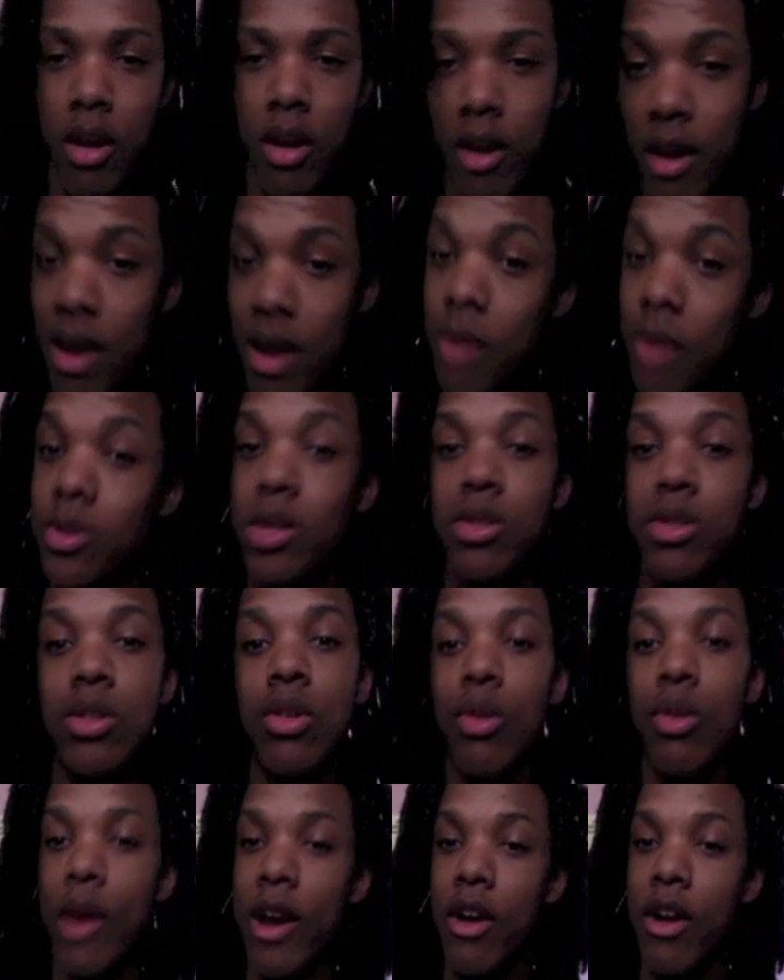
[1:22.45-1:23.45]
Episode 2,
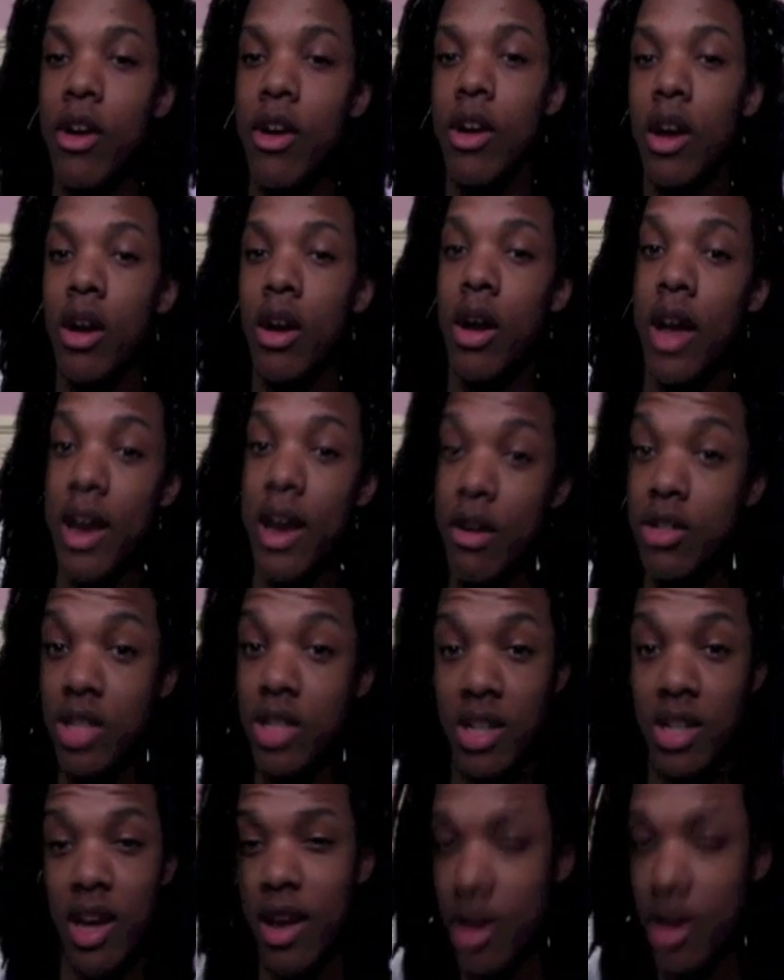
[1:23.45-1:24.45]
Hair
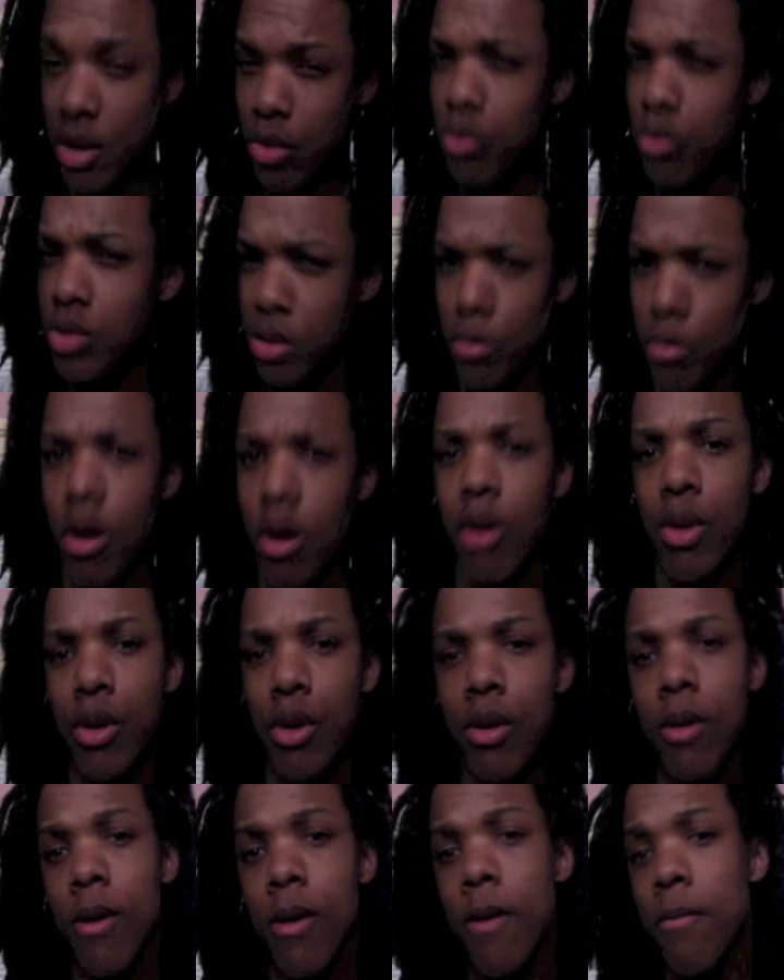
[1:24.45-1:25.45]
Today, Goon Tomorrow.
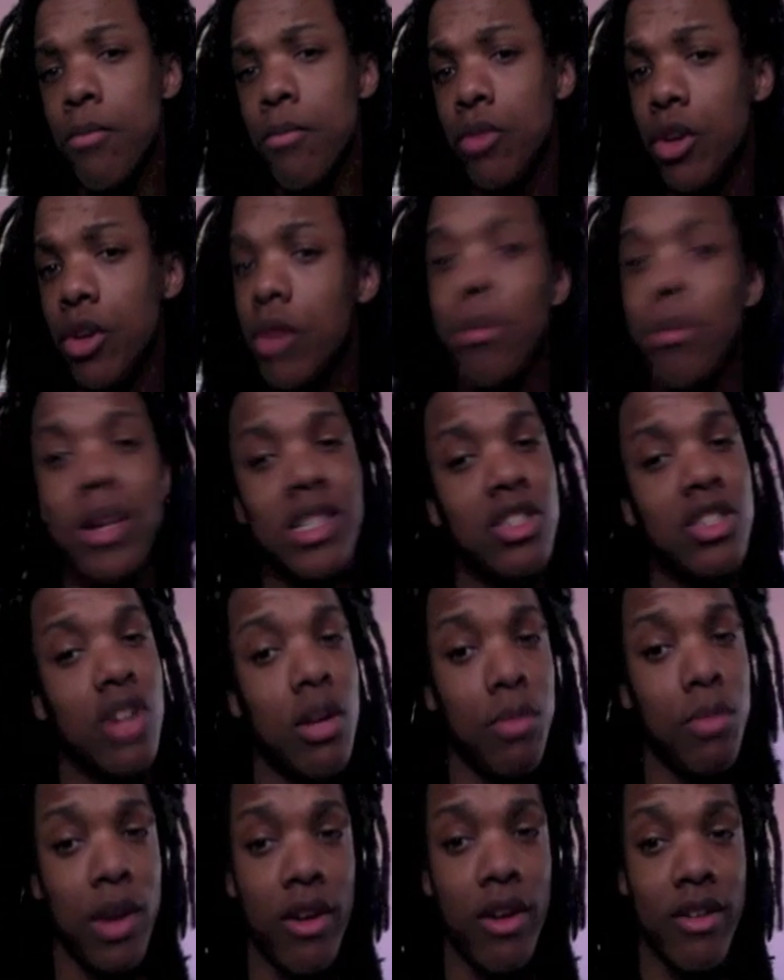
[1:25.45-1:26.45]
Good message on a
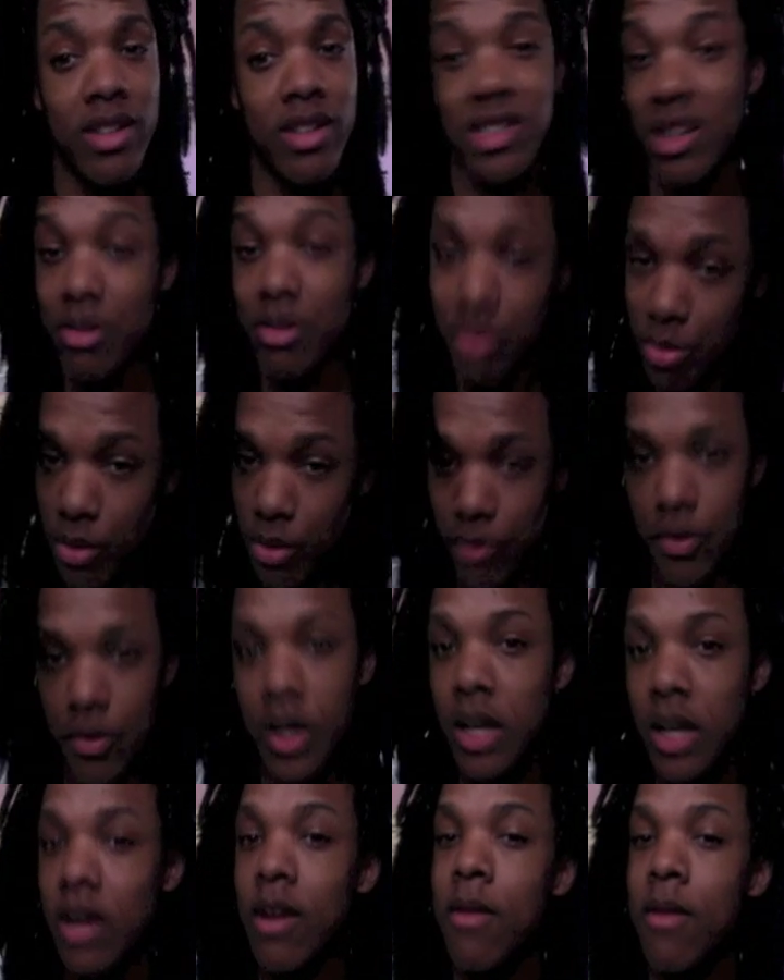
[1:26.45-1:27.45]
parent, and it was really
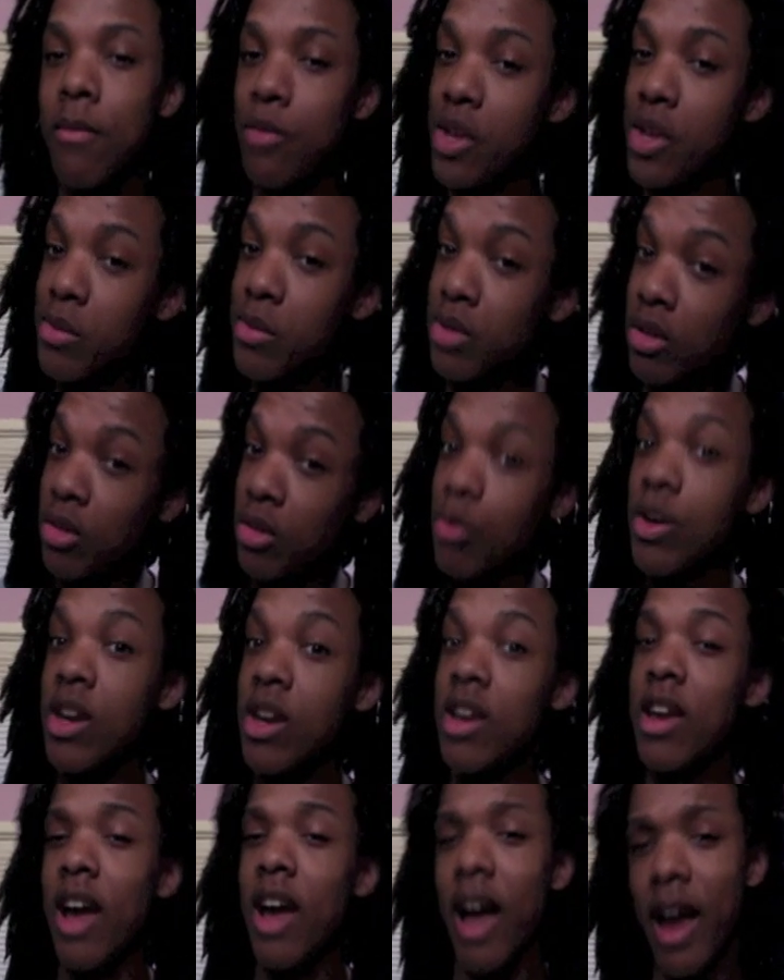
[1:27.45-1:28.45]
funny. Episode 3,
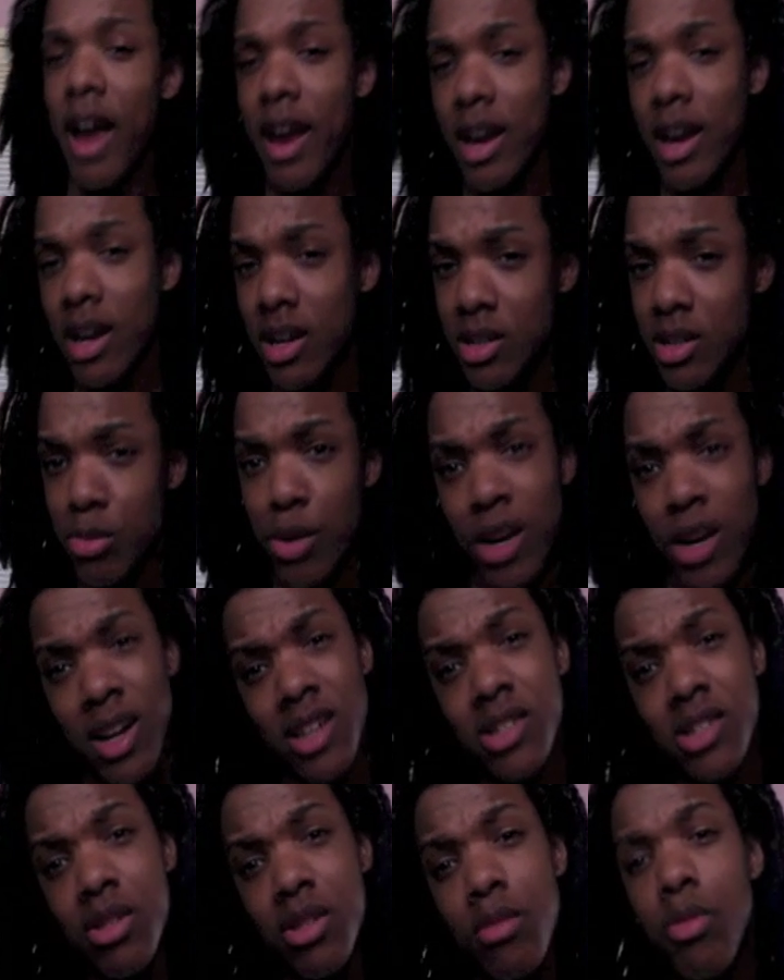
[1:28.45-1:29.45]
I Ain't Gonna Spray Let Us
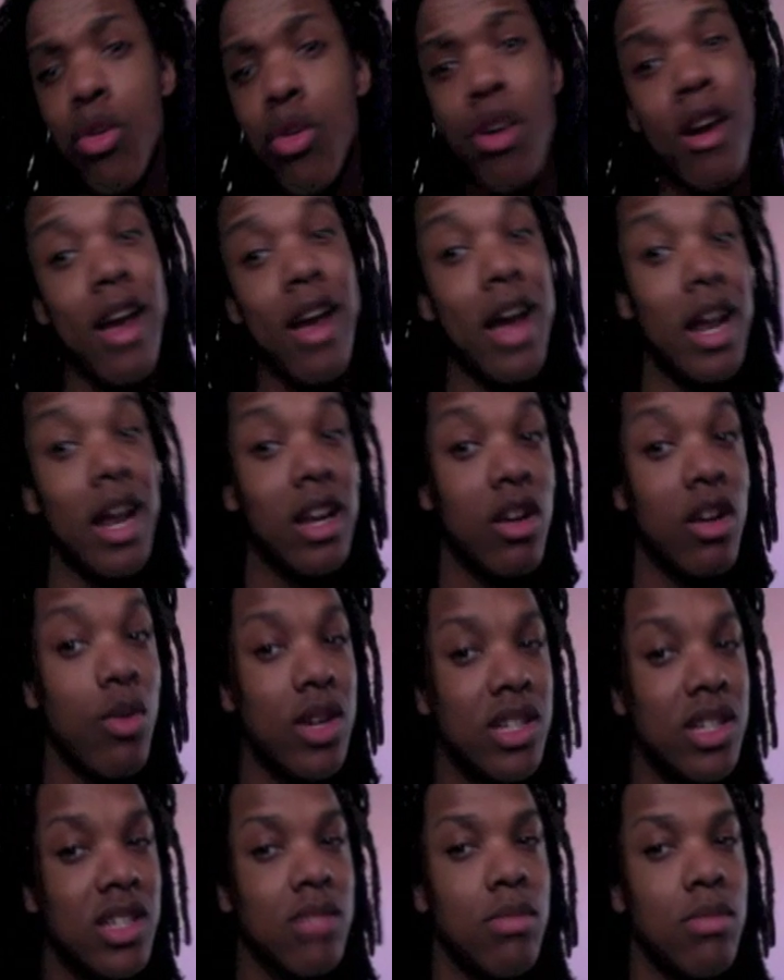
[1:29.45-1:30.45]
Know More. Alan quits
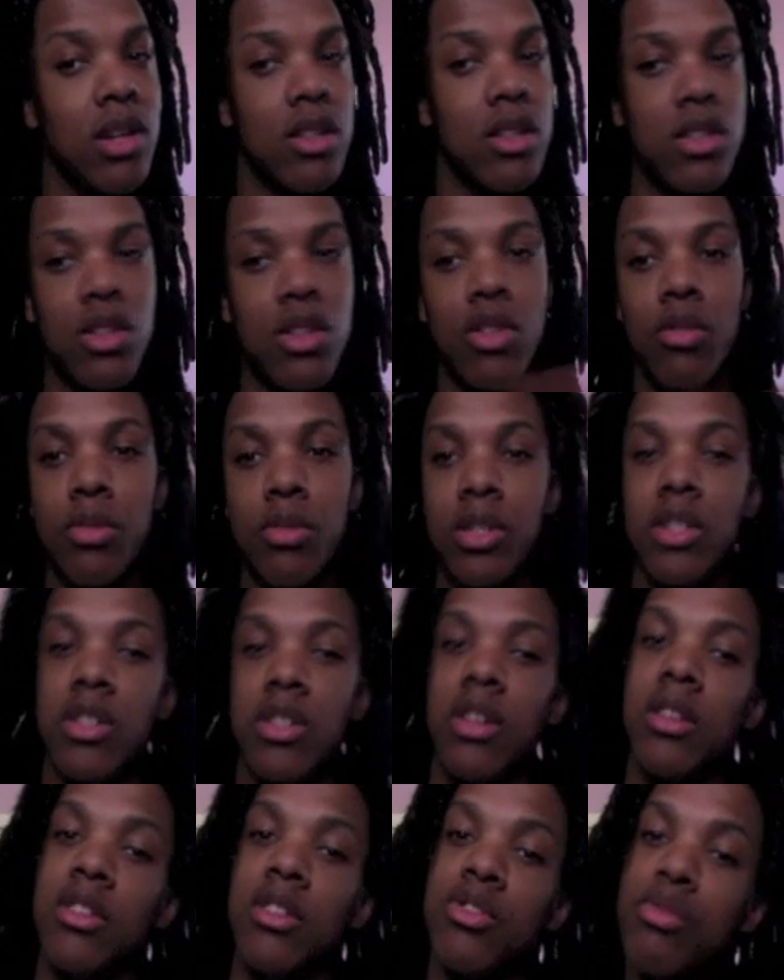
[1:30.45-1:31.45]
his managerial position at
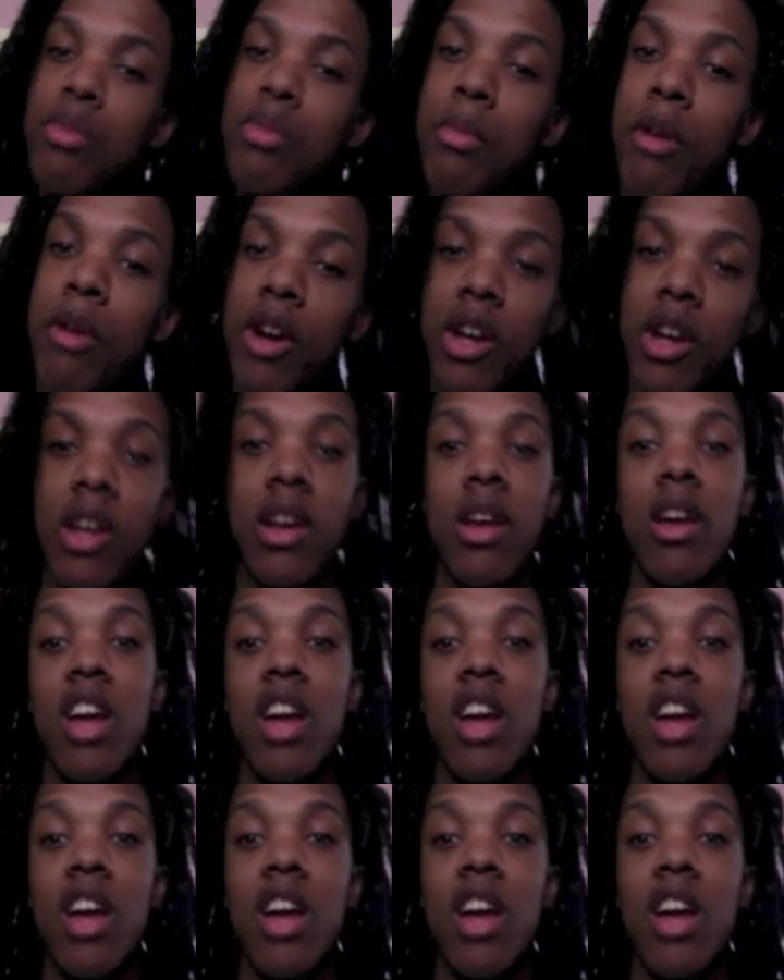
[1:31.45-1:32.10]
the supermarket.